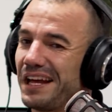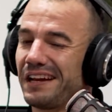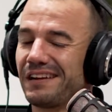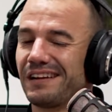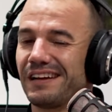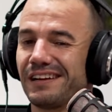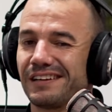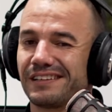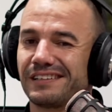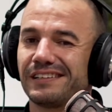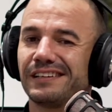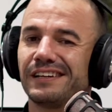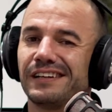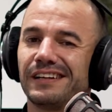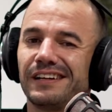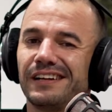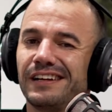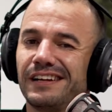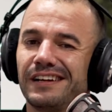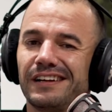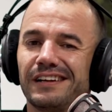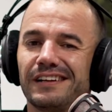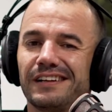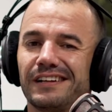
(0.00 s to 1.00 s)
Like. Okay
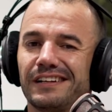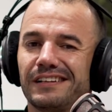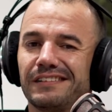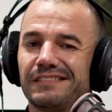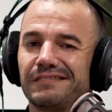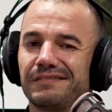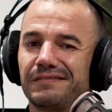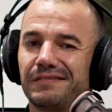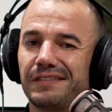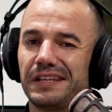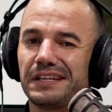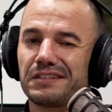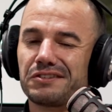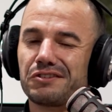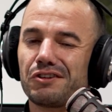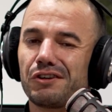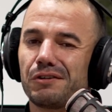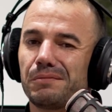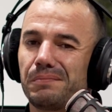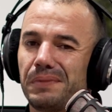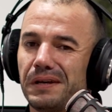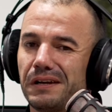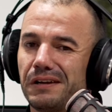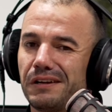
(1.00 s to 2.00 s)
there's
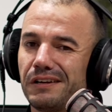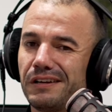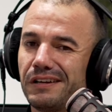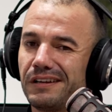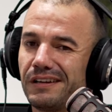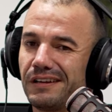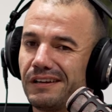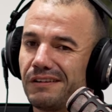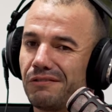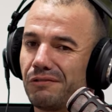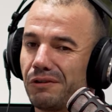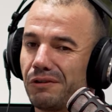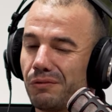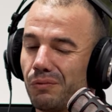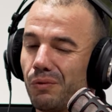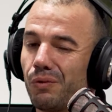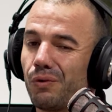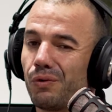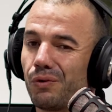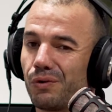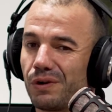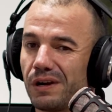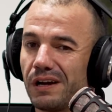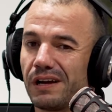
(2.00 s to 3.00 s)
no better
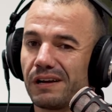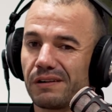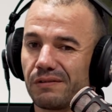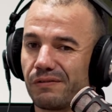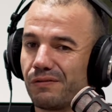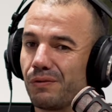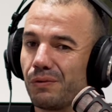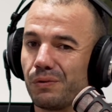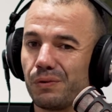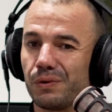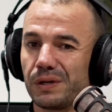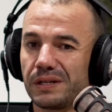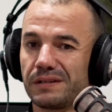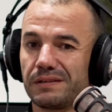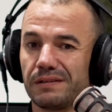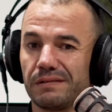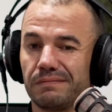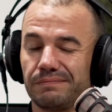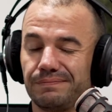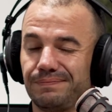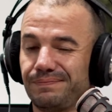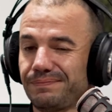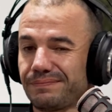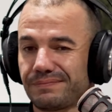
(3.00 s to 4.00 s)
reward like for what
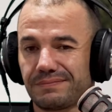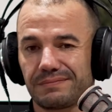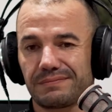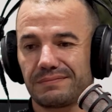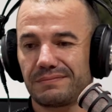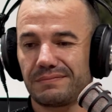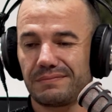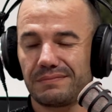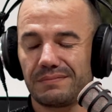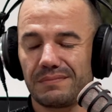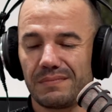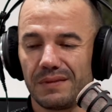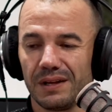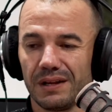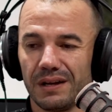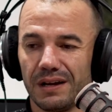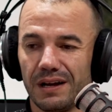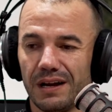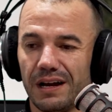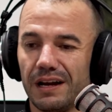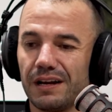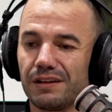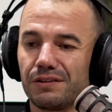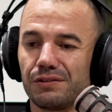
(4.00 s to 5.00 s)

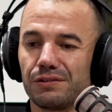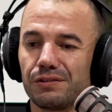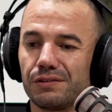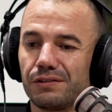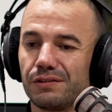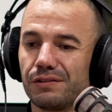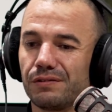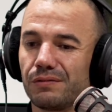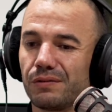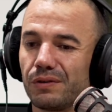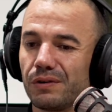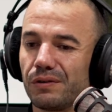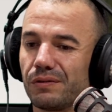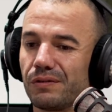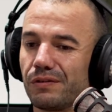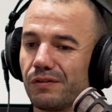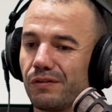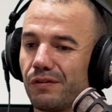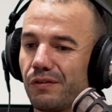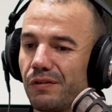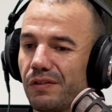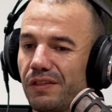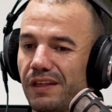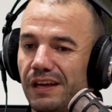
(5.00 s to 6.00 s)
I do
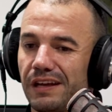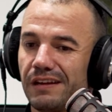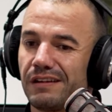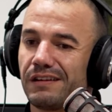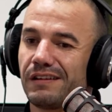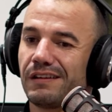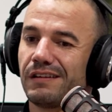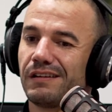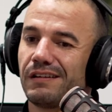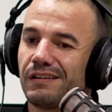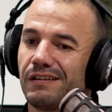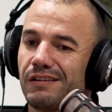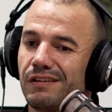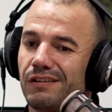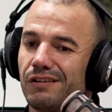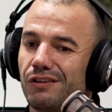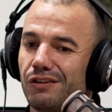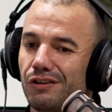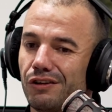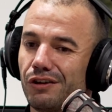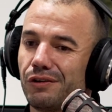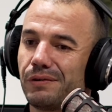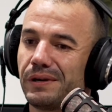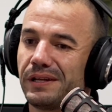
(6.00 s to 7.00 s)
than
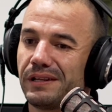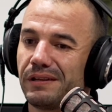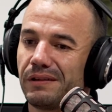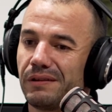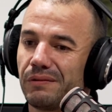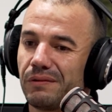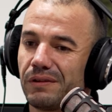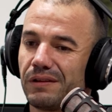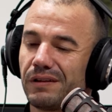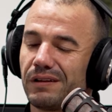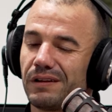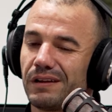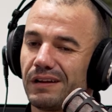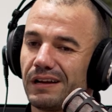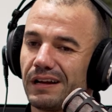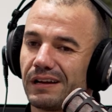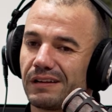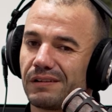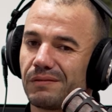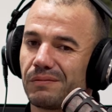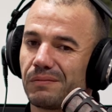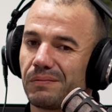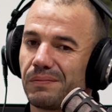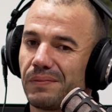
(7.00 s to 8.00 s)
knowing
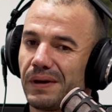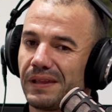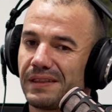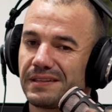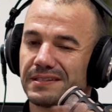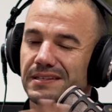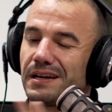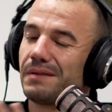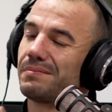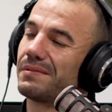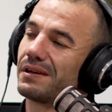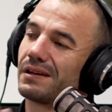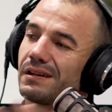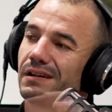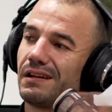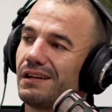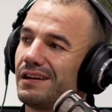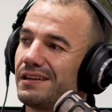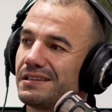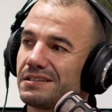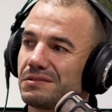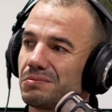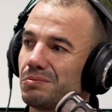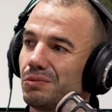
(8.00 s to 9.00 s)
like by the time the
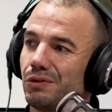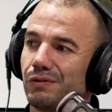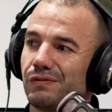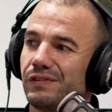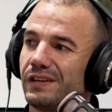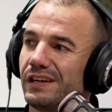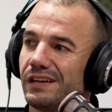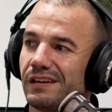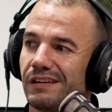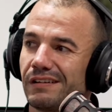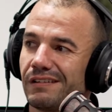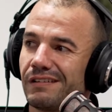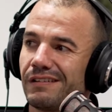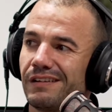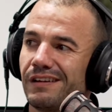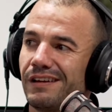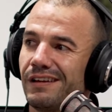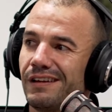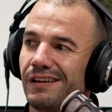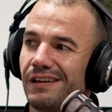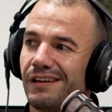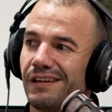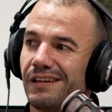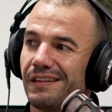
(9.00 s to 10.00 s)
clients moved in,
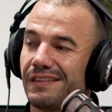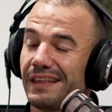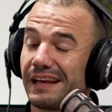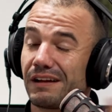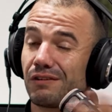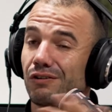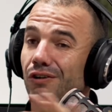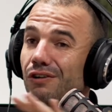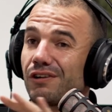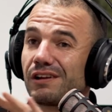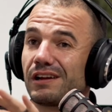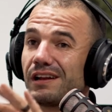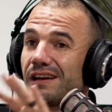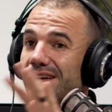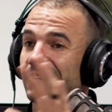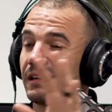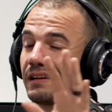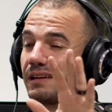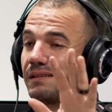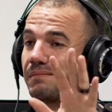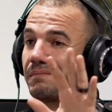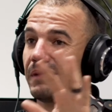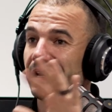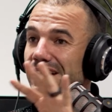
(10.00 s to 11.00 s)
they can't like
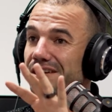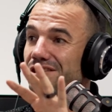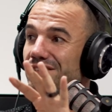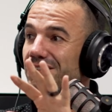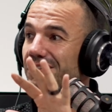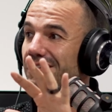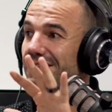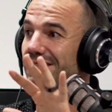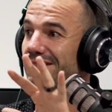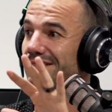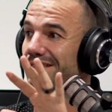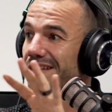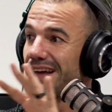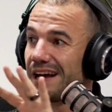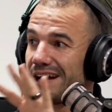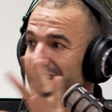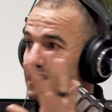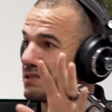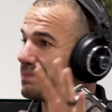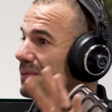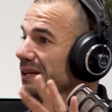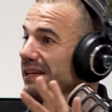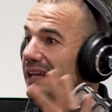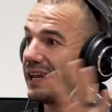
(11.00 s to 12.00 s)
imagine there
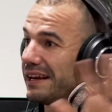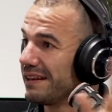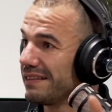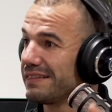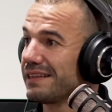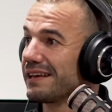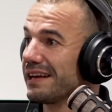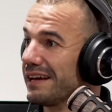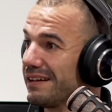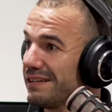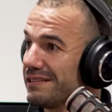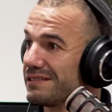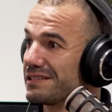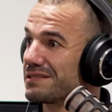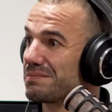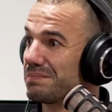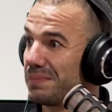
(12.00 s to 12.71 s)
has been anything else.